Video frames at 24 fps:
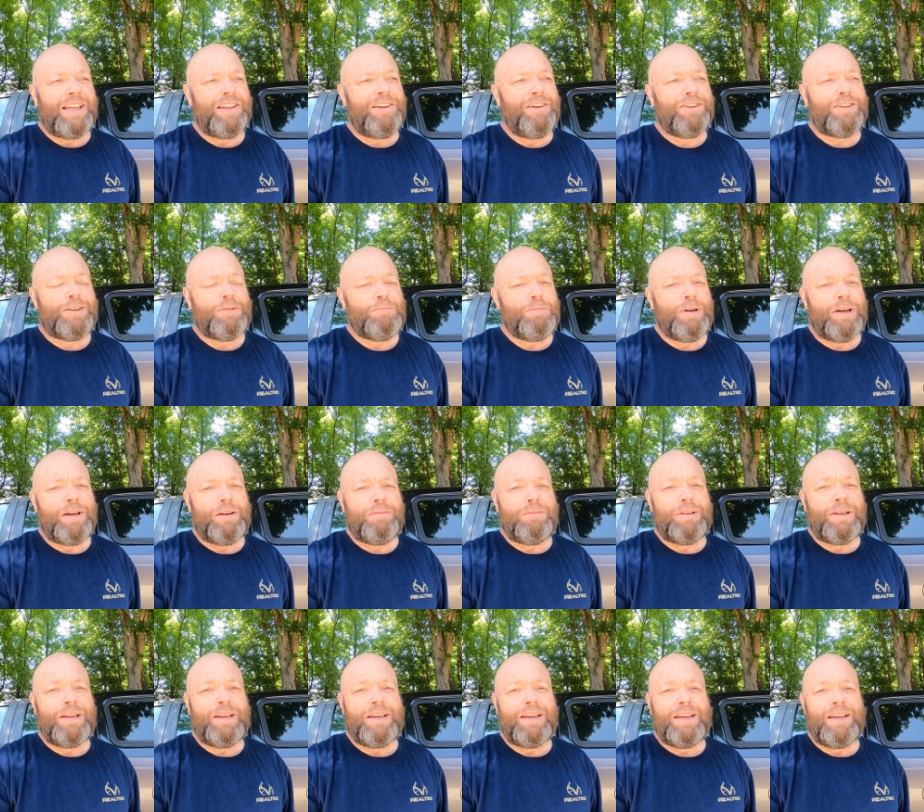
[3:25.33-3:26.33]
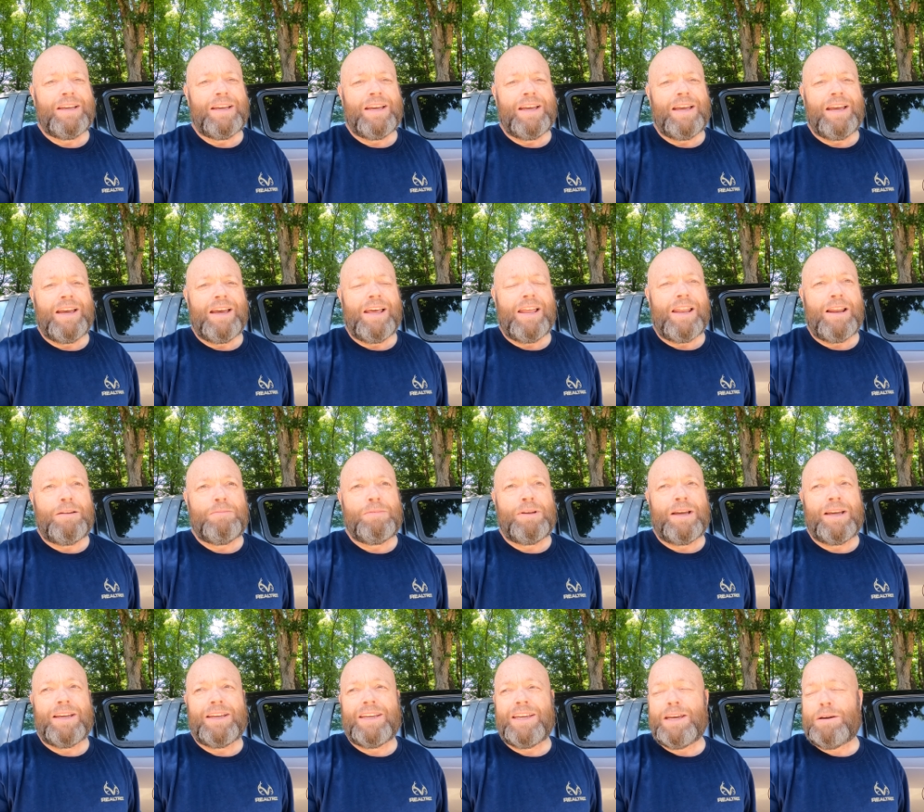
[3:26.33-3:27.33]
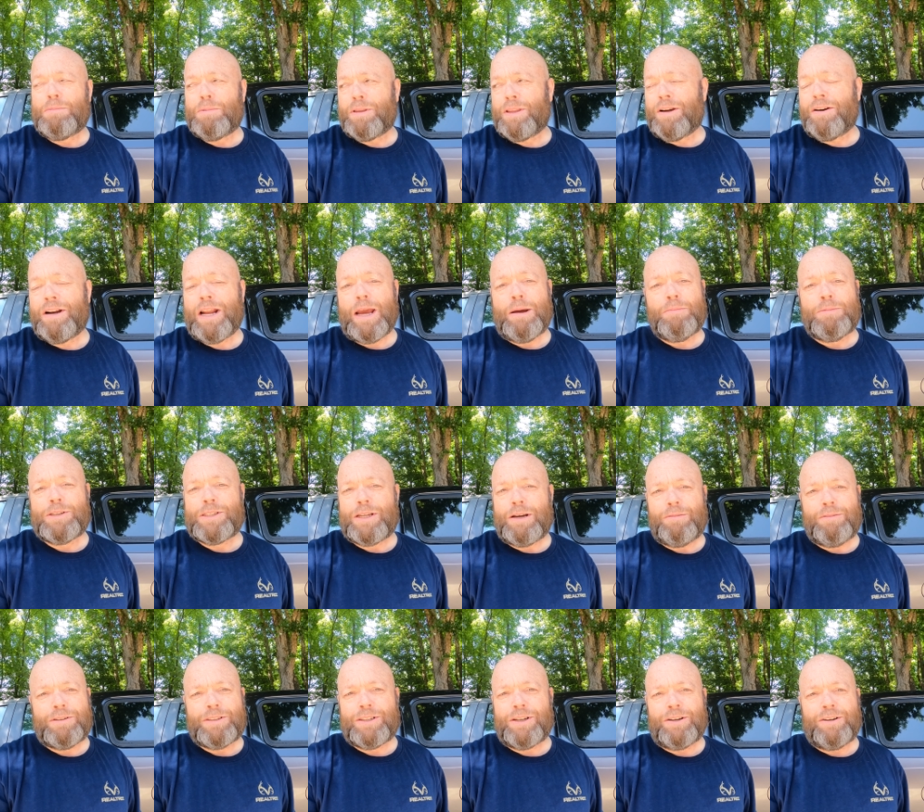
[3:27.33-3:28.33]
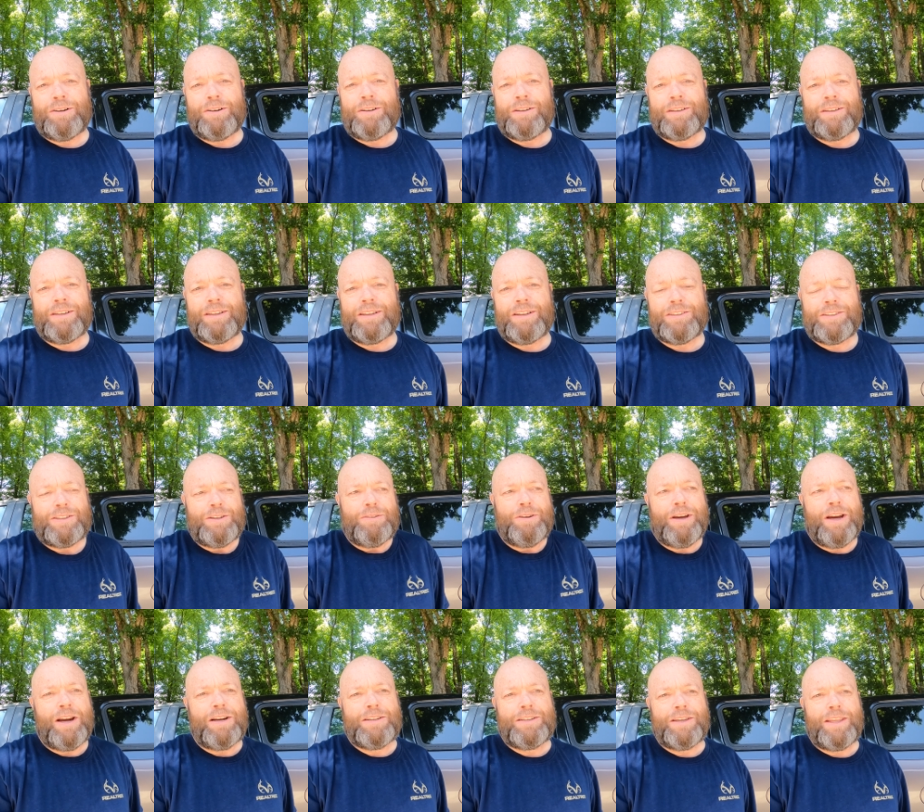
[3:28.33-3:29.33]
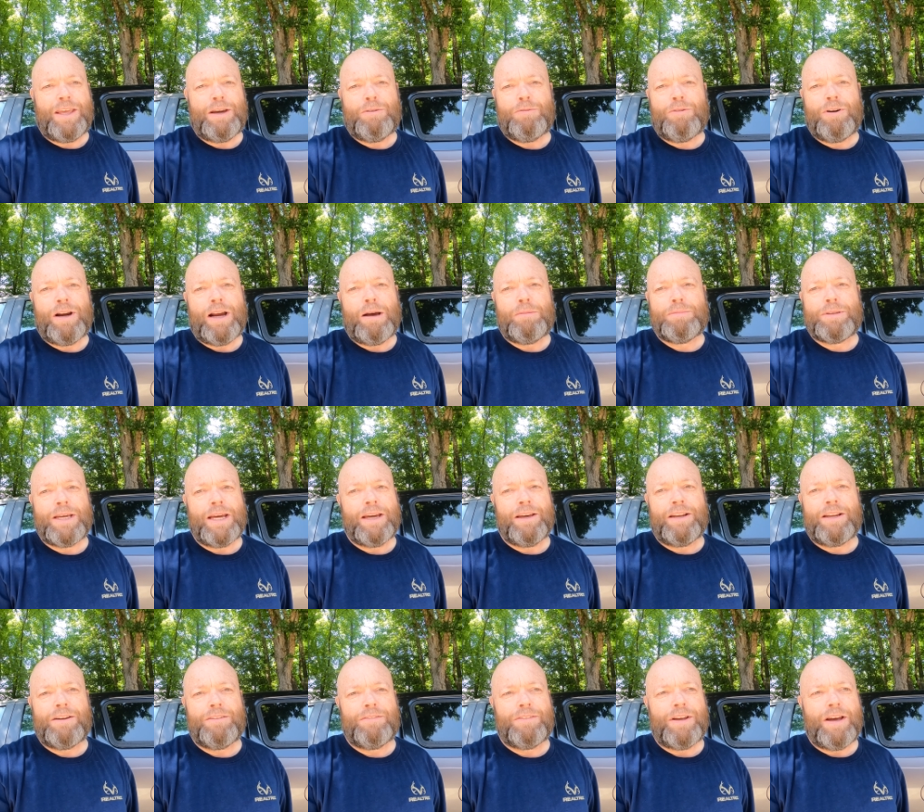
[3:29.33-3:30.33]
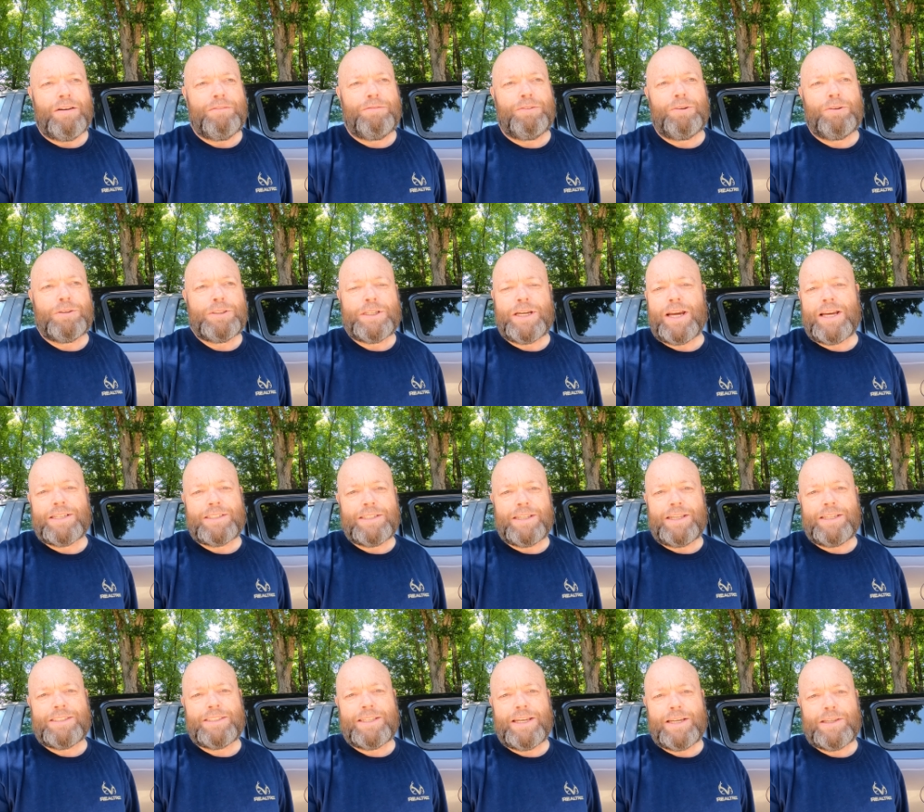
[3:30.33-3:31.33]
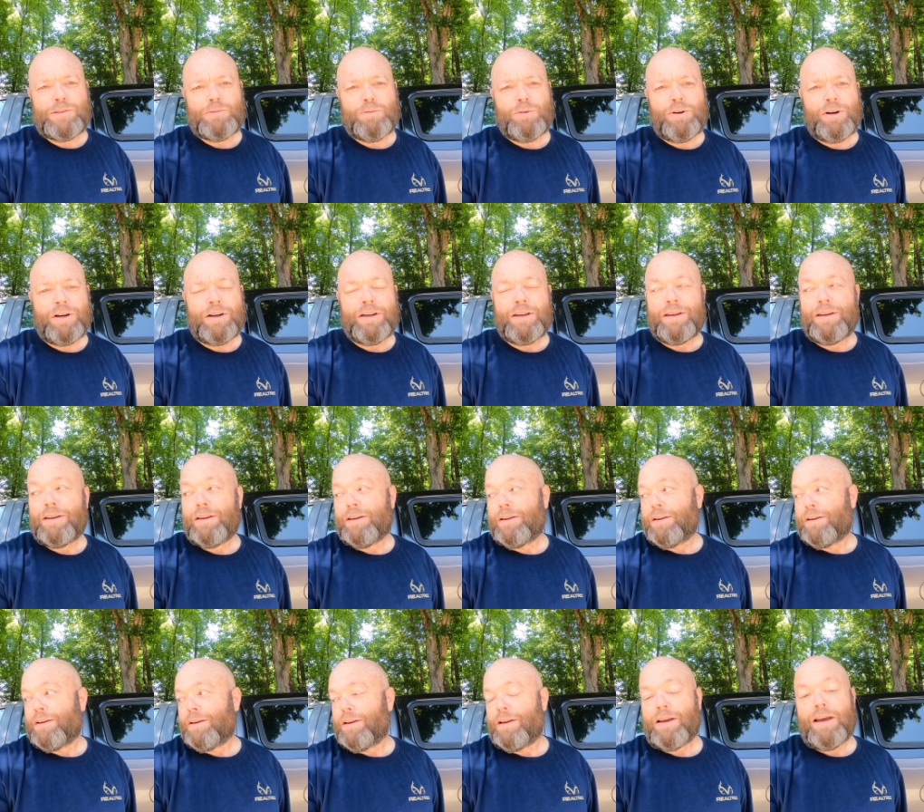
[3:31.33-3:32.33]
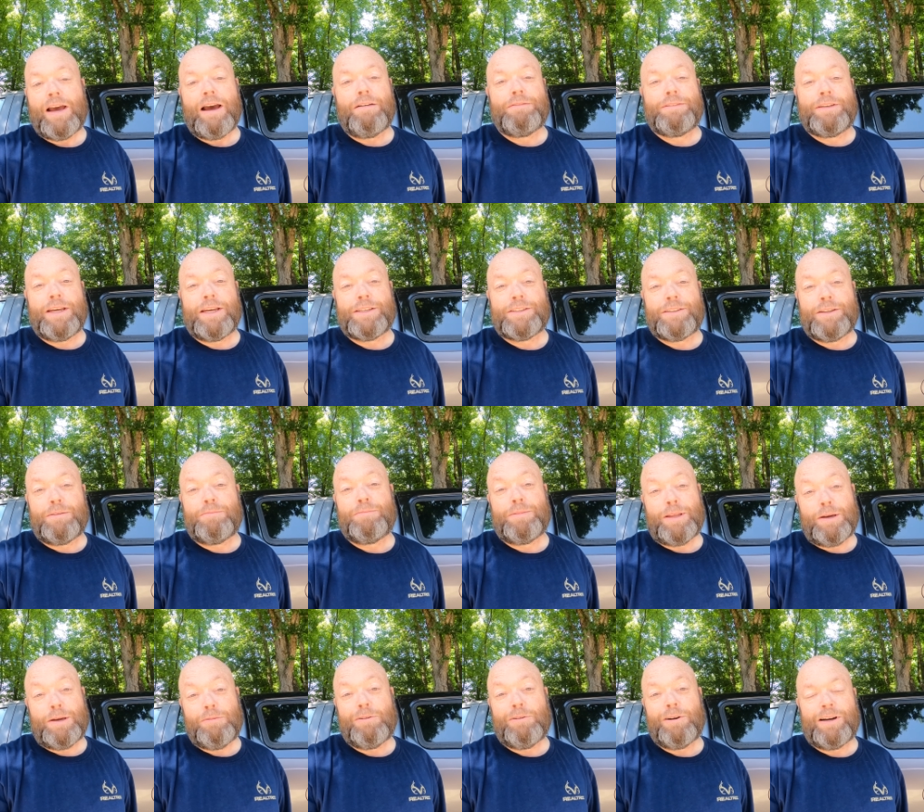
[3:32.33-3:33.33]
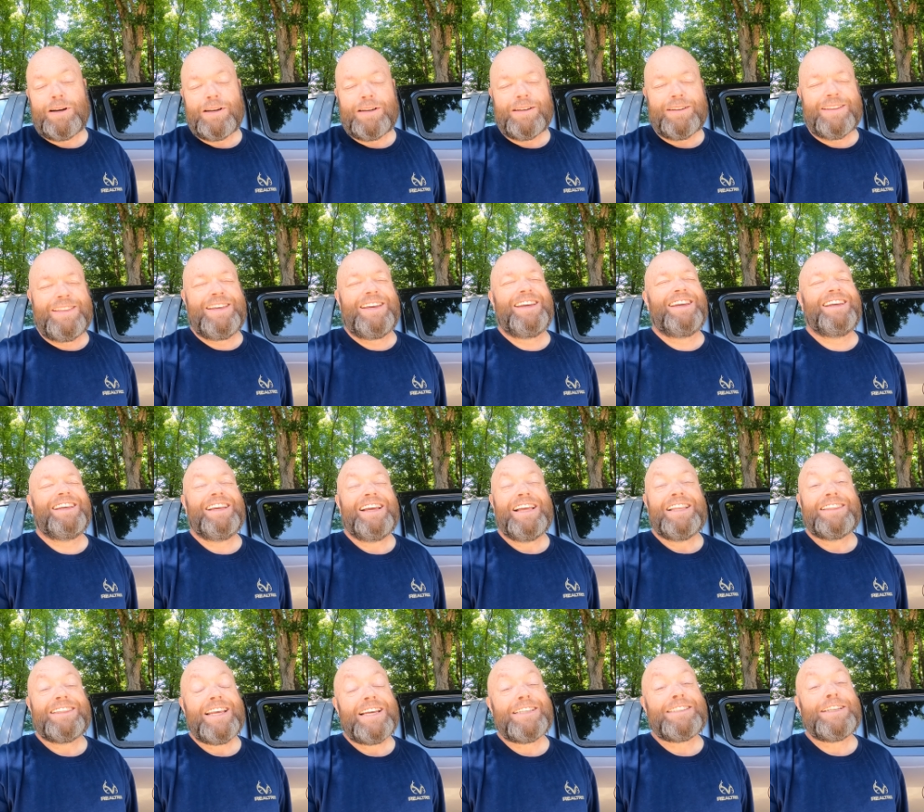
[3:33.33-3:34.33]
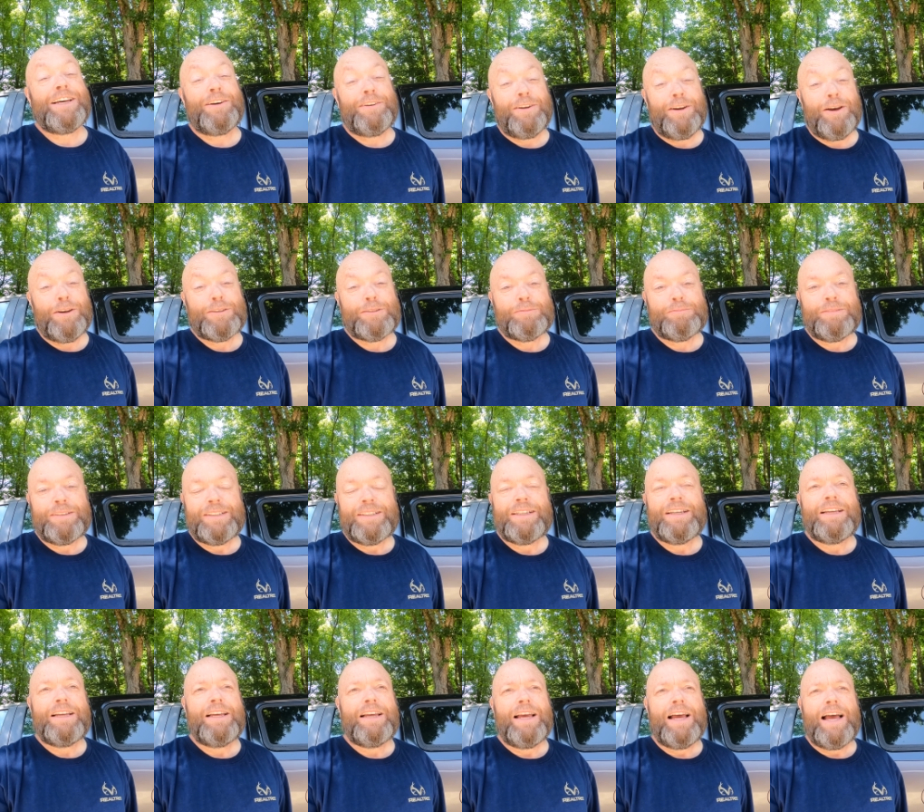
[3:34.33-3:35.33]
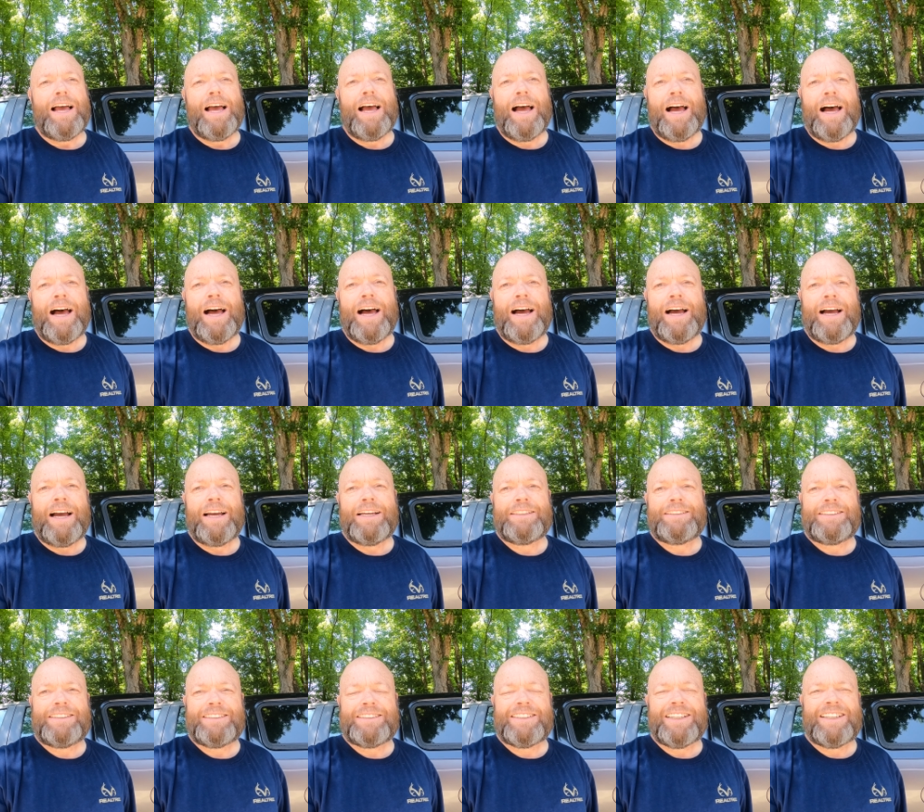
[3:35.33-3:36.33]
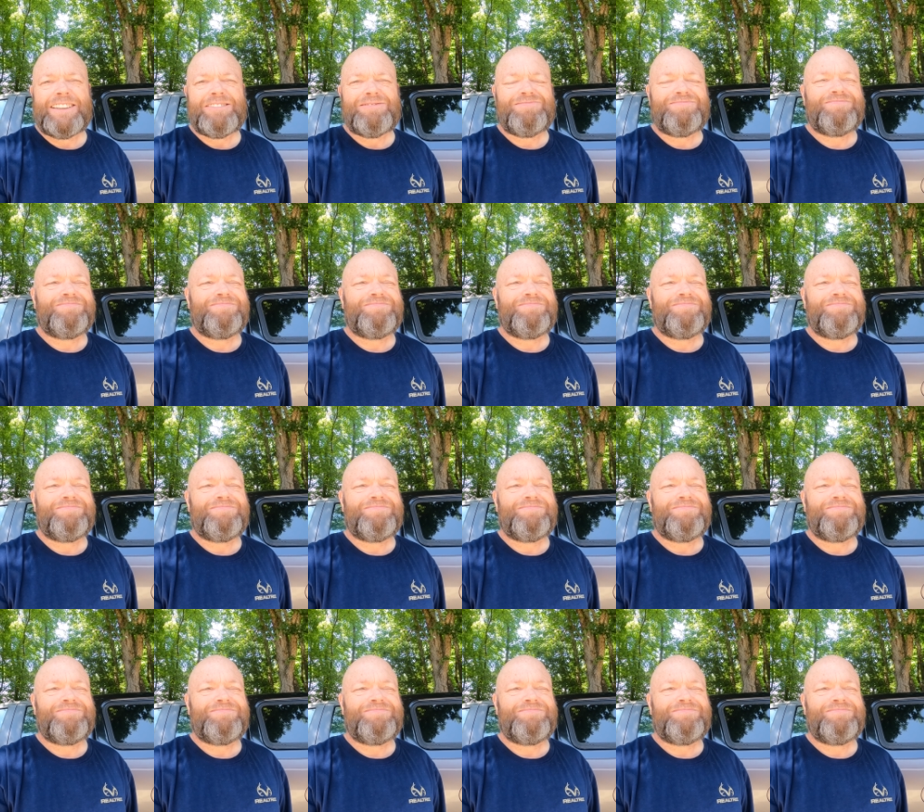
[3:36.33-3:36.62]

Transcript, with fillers: I looked them up. I'm like, yeah, but they're an Amazon return. There's no guarantee they work. I'm taking a, a full chance that these things work. I've tested them. They work. They sound awesome. Uh, and she's like,